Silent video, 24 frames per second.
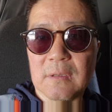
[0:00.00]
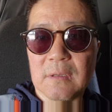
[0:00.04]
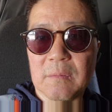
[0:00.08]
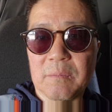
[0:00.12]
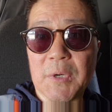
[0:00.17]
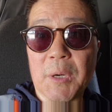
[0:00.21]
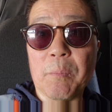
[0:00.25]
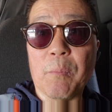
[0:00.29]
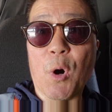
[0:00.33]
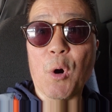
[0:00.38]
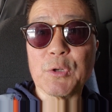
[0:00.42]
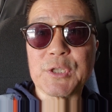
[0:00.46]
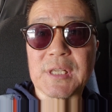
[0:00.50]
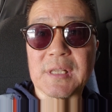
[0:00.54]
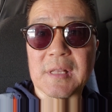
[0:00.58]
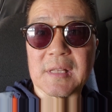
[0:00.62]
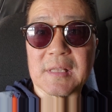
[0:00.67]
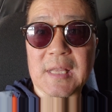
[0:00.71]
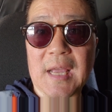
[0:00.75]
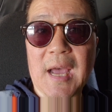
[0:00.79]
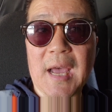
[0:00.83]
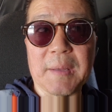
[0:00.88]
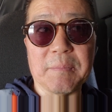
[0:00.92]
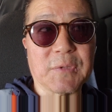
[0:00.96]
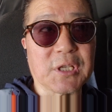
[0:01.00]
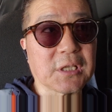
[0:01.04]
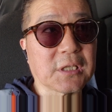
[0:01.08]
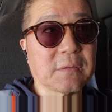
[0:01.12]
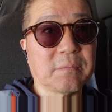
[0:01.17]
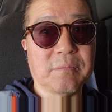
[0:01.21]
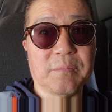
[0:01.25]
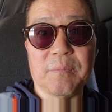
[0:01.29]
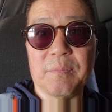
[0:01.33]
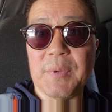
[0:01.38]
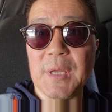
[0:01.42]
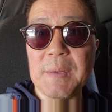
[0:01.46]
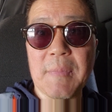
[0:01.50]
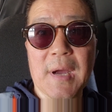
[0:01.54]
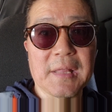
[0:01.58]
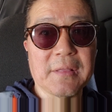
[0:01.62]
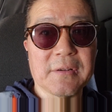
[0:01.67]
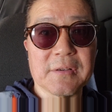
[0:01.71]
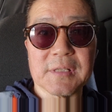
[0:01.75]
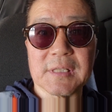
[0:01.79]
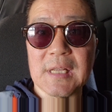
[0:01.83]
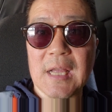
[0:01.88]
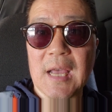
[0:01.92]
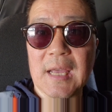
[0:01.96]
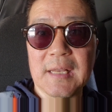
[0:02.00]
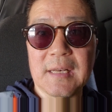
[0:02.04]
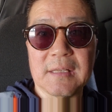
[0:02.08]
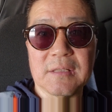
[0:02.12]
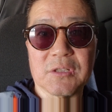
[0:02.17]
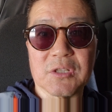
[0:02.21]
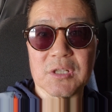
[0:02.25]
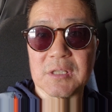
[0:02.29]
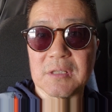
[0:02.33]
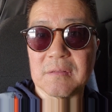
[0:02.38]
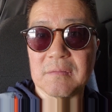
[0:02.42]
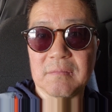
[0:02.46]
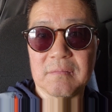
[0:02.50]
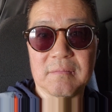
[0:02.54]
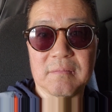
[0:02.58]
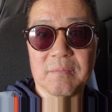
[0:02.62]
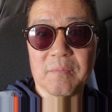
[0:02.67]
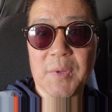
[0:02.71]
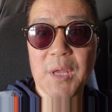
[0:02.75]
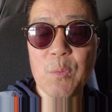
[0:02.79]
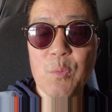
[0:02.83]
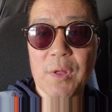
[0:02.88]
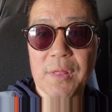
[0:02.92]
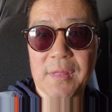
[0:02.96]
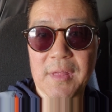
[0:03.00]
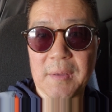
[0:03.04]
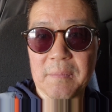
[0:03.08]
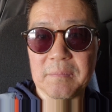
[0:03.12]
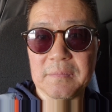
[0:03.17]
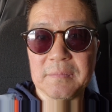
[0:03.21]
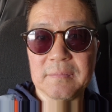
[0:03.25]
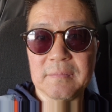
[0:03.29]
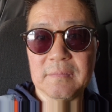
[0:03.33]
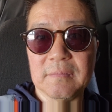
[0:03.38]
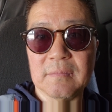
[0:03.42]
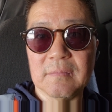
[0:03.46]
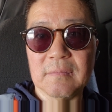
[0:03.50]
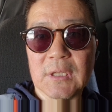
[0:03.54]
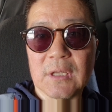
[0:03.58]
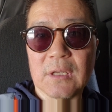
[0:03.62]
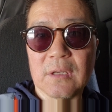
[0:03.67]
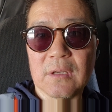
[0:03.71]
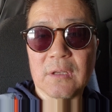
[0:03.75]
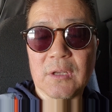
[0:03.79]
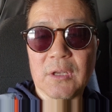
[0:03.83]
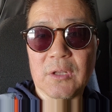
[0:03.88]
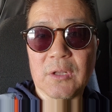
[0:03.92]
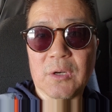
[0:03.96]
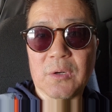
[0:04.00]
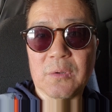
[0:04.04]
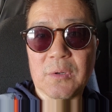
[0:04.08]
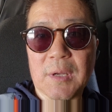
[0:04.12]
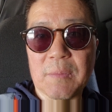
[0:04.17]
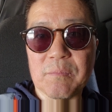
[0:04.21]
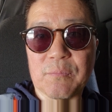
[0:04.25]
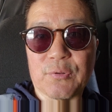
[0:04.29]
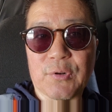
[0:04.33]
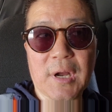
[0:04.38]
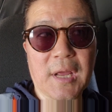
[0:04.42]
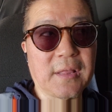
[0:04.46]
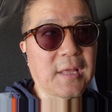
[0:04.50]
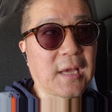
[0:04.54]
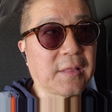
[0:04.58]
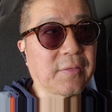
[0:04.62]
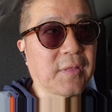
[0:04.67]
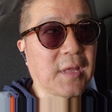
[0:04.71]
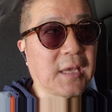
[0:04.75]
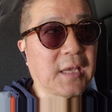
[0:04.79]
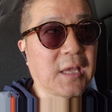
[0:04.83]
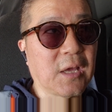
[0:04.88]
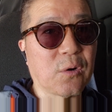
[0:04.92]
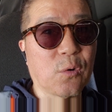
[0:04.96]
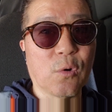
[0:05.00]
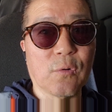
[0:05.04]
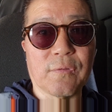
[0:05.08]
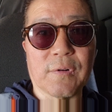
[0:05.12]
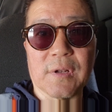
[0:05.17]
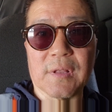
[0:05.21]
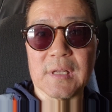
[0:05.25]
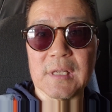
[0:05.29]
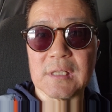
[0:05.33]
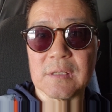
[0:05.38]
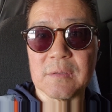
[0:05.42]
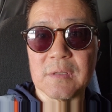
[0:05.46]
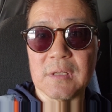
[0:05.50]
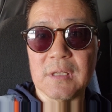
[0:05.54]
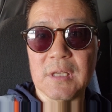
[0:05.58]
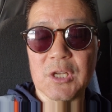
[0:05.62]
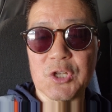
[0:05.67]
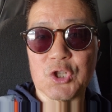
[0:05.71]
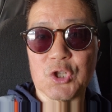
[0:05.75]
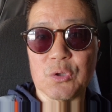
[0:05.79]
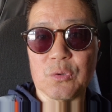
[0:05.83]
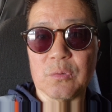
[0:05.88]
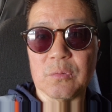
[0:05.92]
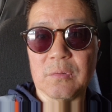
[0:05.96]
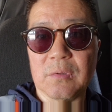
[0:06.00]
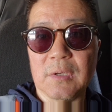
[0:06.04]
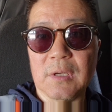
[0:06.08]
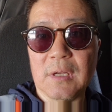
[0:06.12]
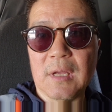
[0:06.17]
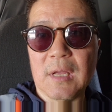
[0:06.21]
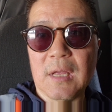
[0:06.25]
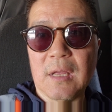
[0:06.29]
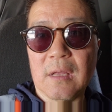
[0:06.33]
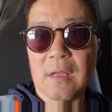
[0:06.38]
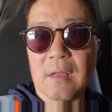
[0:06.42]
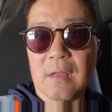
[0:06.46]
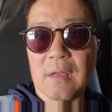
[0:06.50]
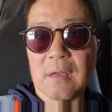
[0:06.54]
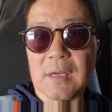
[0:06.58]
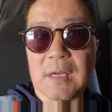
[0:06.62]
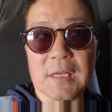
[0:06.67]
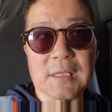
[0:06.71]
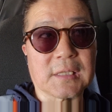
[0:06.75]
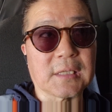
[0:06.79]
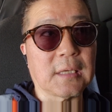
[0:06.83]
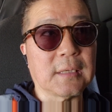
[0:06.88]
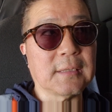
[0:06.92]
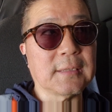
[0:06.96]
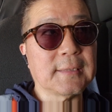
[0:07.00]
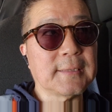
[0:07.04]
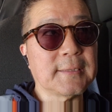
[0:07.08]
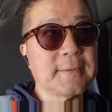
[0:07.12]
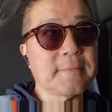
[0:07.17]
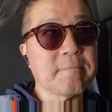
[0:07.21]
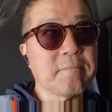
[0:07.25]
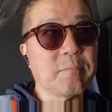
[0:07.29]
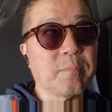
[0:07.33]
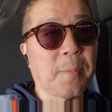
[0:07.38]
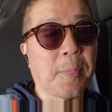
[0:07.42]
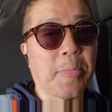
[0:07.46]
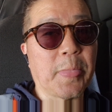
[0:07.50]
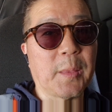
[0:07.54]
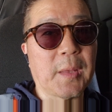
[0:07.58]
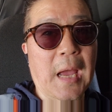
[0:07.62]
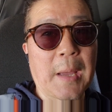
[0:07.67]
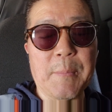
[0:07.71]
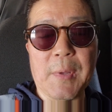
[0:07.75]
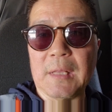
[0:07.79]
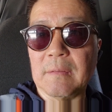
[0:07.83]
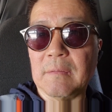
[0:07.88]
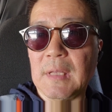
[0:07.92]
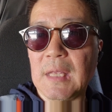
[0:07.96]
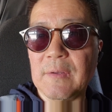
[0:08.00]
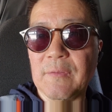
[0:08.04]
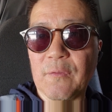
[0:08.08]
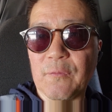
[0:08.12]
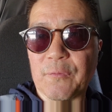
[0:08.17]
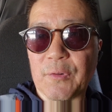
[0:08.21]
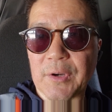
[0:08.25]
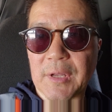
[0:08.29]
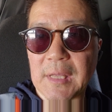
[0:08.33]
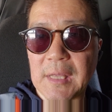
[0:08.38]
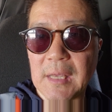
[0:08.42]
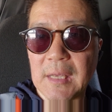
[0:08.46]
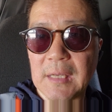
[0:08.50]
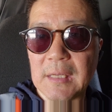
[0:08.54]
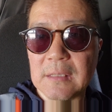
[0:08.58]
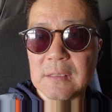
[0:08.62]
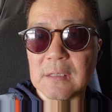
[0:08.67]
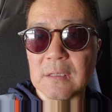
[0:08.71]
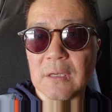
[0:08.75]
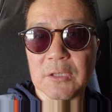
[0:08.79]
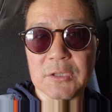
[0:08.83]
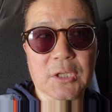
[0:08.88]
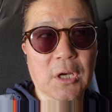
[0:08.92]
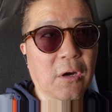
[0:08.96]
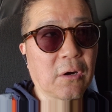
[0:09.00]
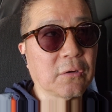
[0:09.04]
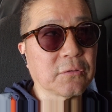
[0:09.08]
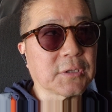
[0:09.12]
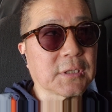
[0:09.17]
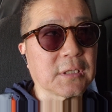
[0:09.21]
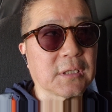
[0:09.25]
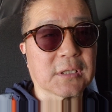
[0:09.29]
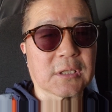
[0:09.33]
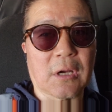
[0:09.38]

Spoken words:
But most of the time, just be by their side and just be with them, and pray that they get over this issue. Because, even for kids, adults, it's